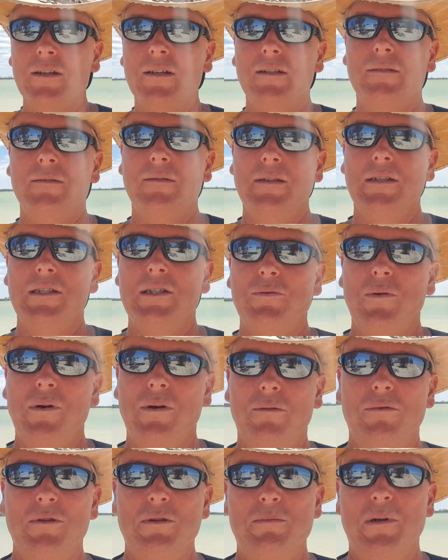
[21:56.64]
you'd
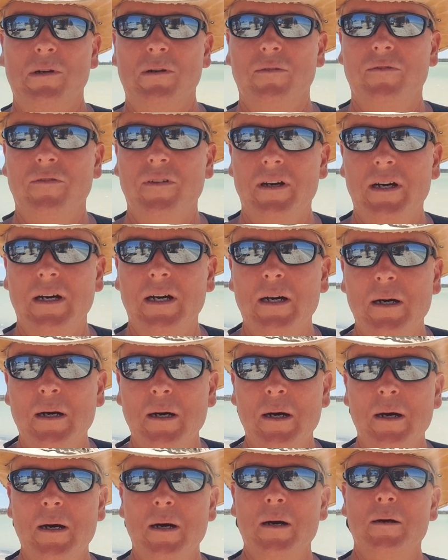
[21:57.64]
swear it was a bit of
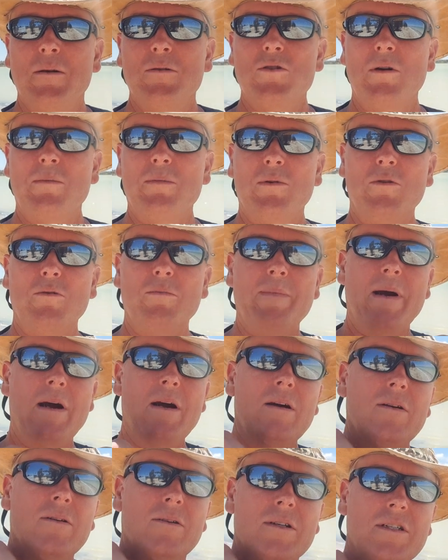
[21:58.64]
tropical
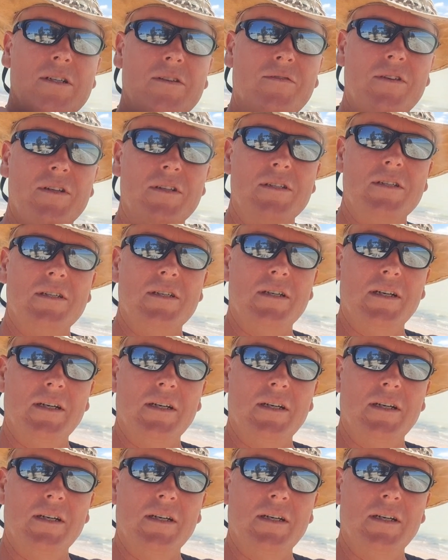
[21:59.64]
paradise if these,